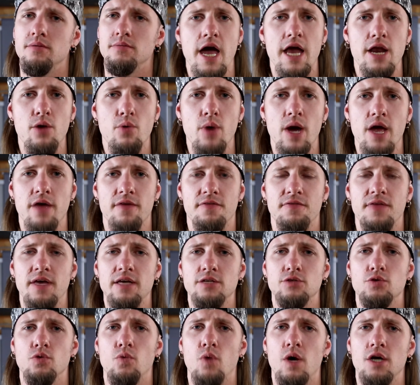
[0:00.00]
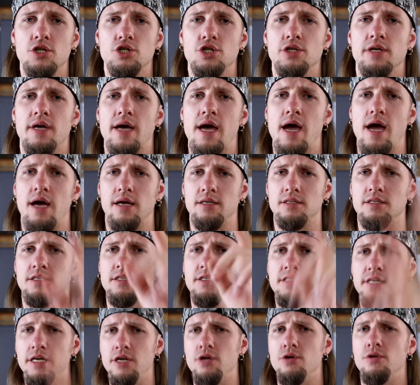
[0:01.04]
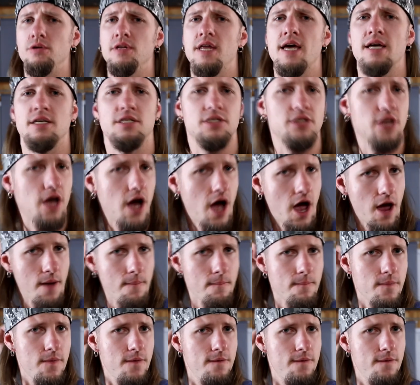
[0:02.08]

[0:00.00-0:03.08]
Anyway, thanks for watching and see you next time.